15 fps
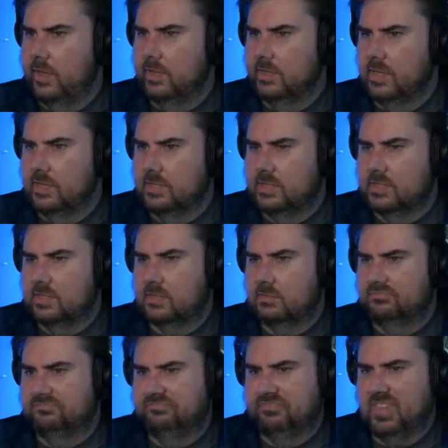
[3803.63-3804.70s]
it's...
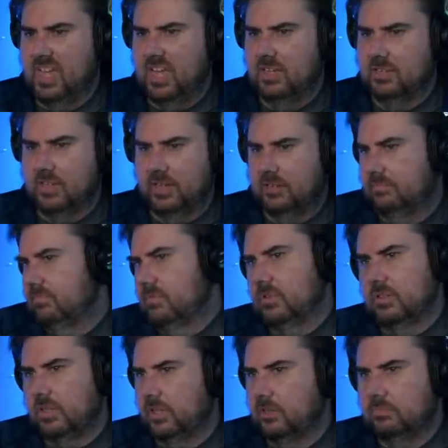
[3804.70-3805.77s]
Like
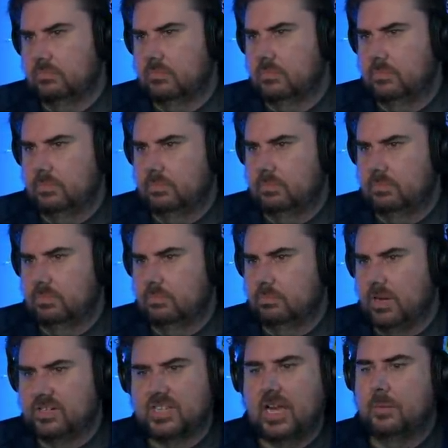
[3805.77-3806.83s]

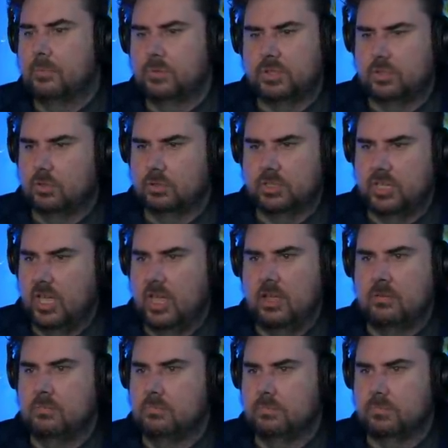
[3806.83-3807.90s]
my time with the early
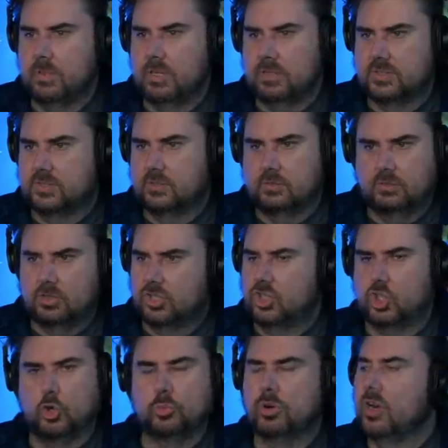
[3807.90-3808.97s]
game, it's
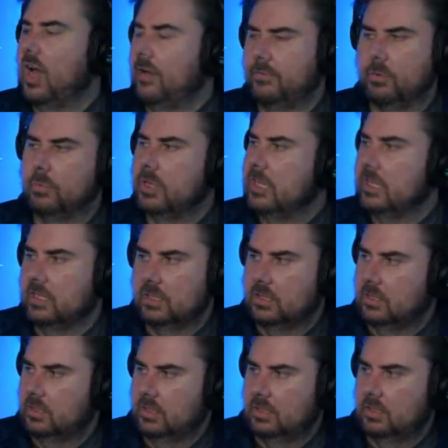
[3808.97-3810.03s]
super not for me.
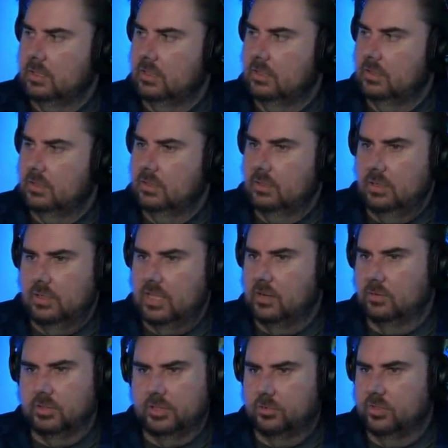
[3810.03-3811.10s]
They
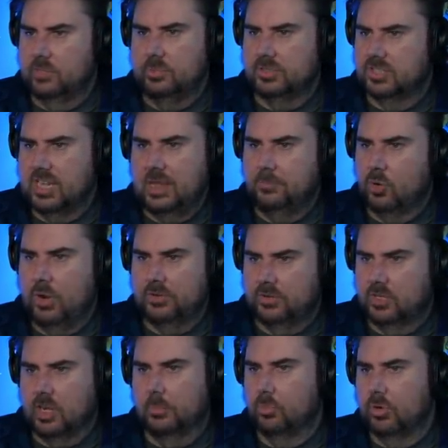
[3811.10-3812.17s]
literally built a game around
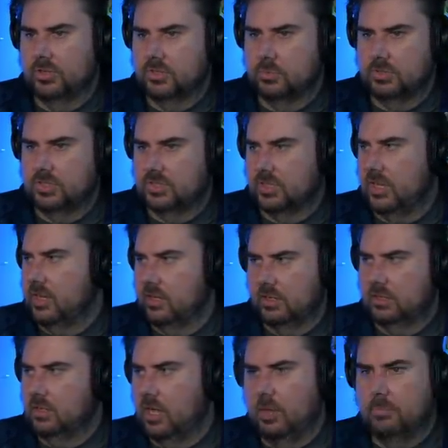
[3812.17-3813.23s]
encumbrance, which is
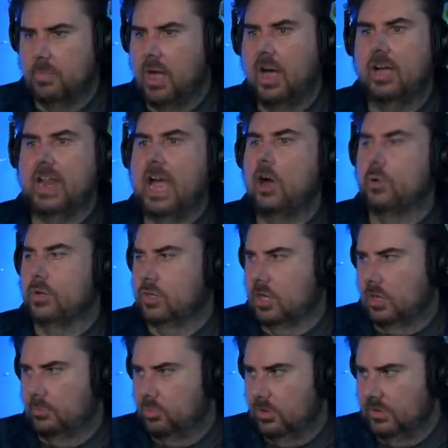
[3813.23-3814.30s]
like, I'll mod out
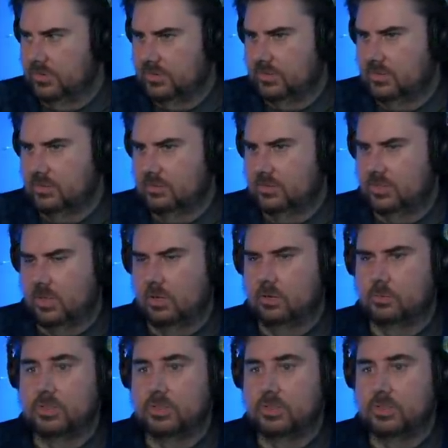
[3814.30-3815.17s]
encumbrance. So